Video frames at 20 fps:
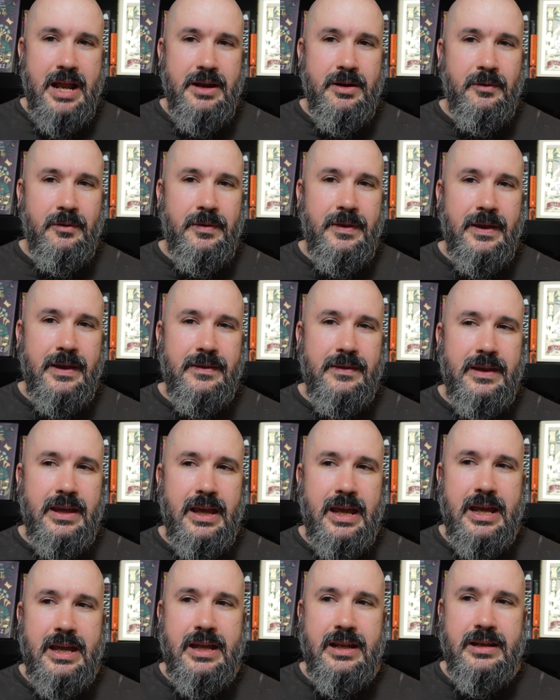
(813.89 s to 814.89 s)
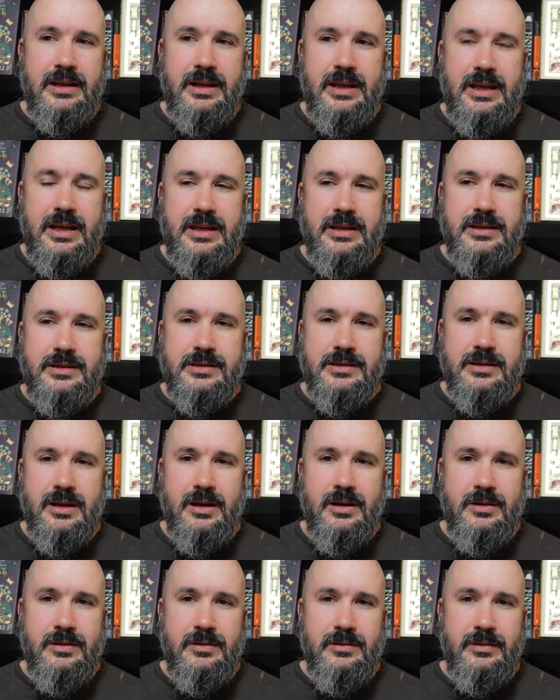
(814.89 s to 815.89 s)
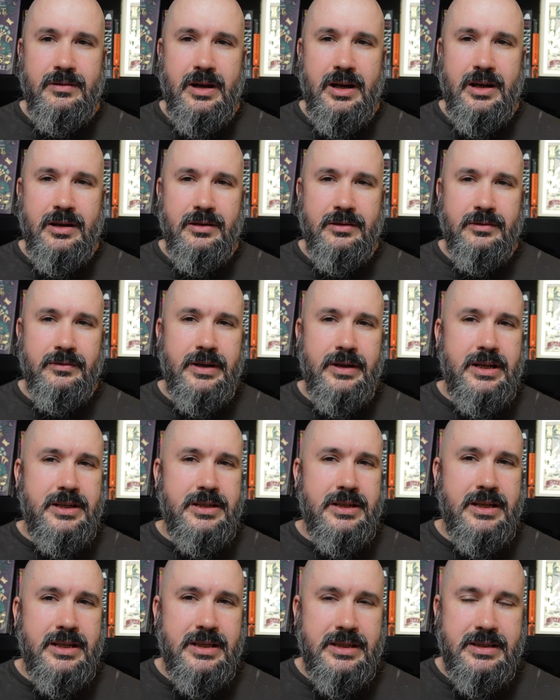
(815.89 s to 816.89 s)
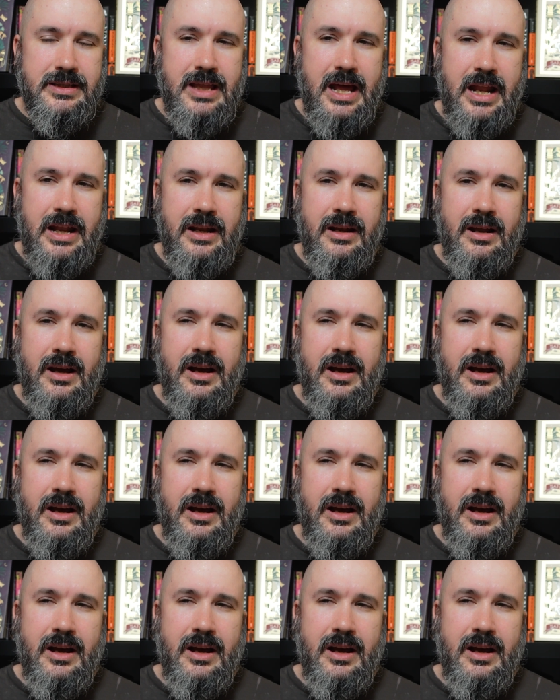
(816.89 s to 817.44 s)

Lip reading: I don't think the end is so egregious that it